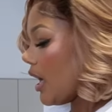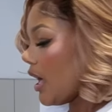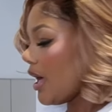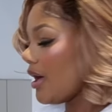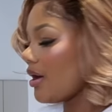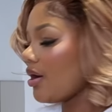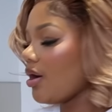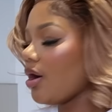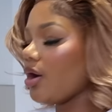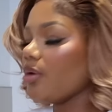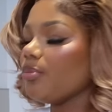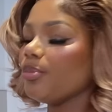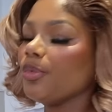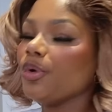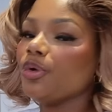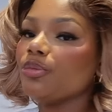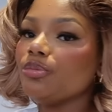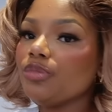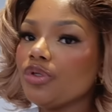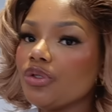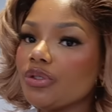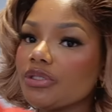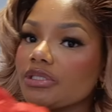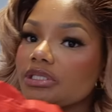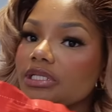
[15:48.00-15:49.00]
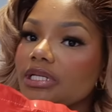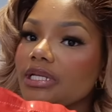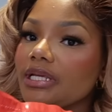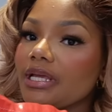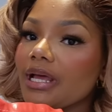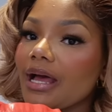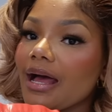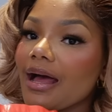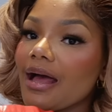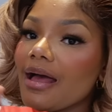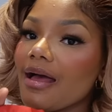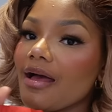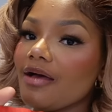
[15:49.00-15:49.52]
I got more
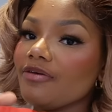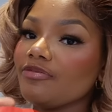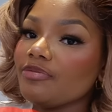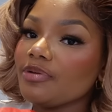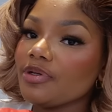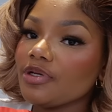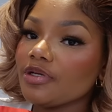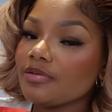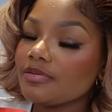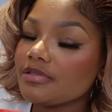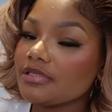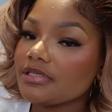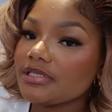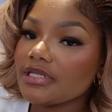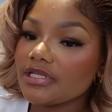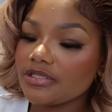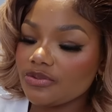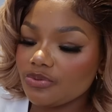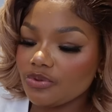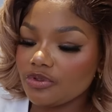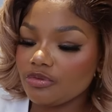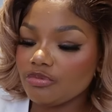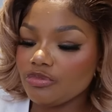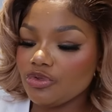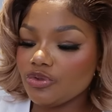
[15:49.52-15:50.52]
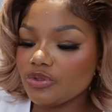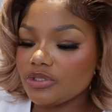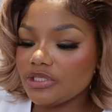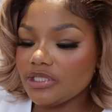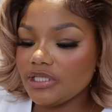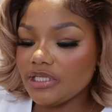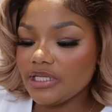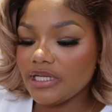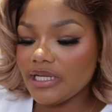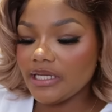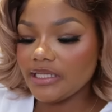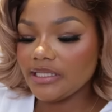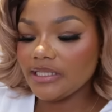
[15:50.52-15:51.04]
muesli. I have been obsessed with muesli
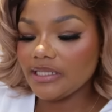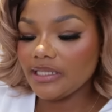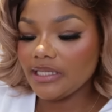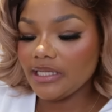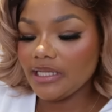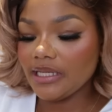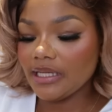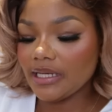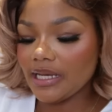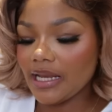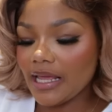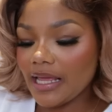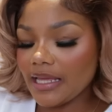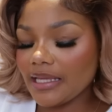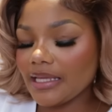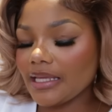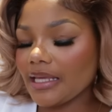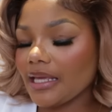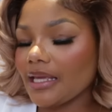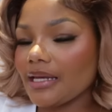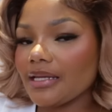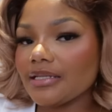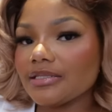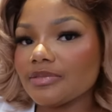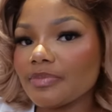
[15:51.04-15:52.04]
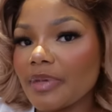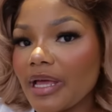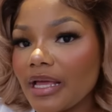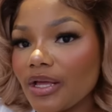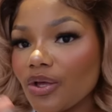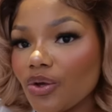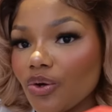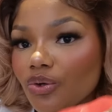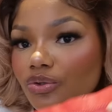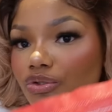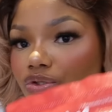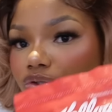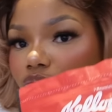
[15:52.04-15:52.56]
lately. Like, it is my
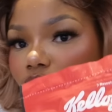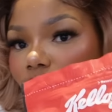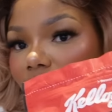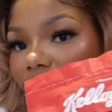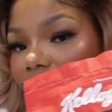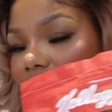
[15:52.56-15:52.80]
go-to.